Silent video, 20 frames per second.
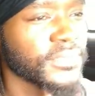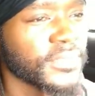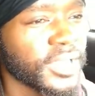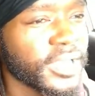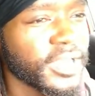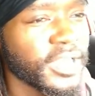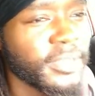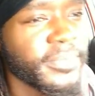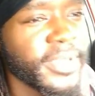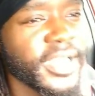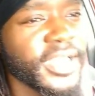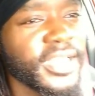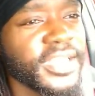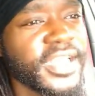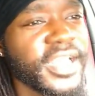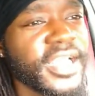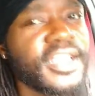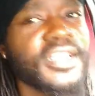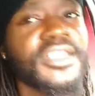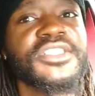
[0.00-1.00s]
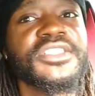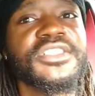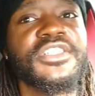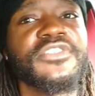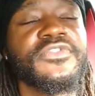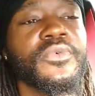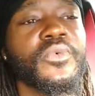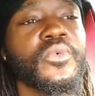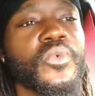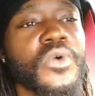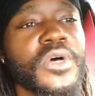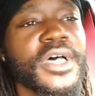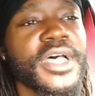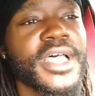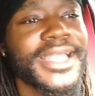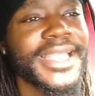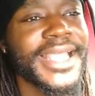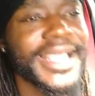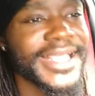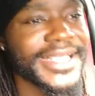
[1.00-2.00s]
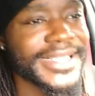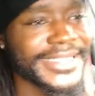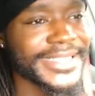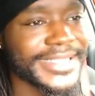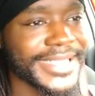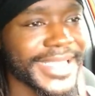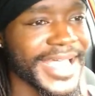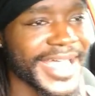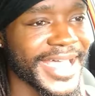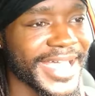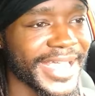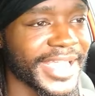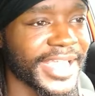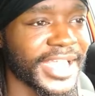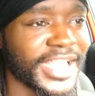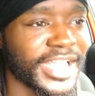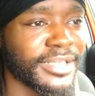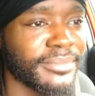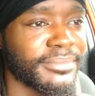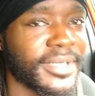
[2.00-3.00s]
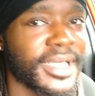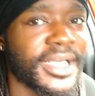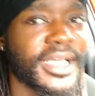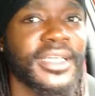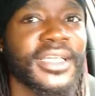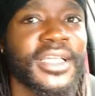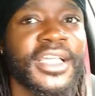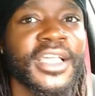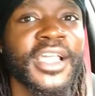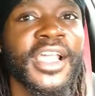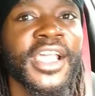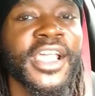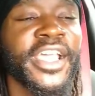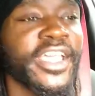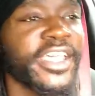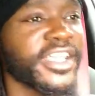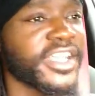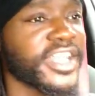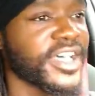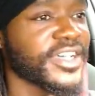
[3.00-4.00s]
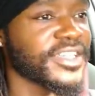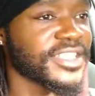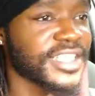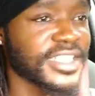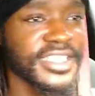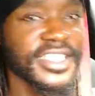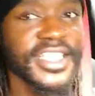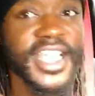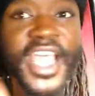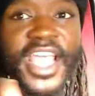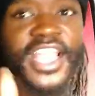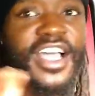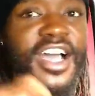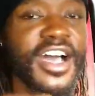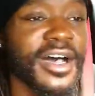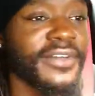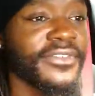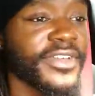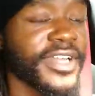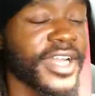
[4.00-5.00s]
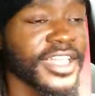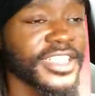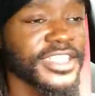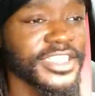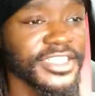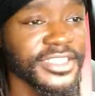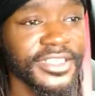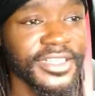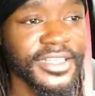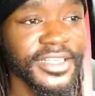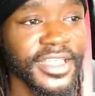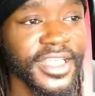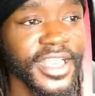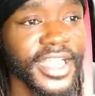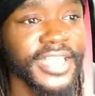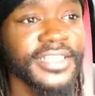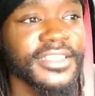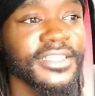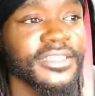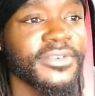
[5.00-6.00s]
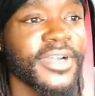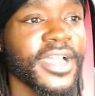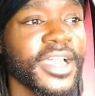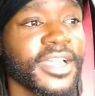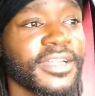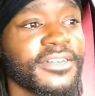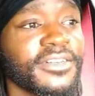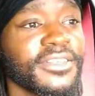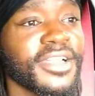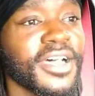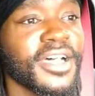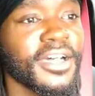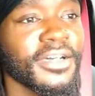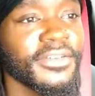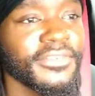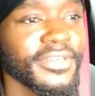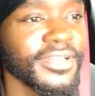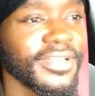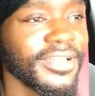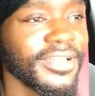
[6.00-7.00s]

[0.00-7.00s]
I only made the downshift one time. And that was the takeoff, and I sure did. I took right on off.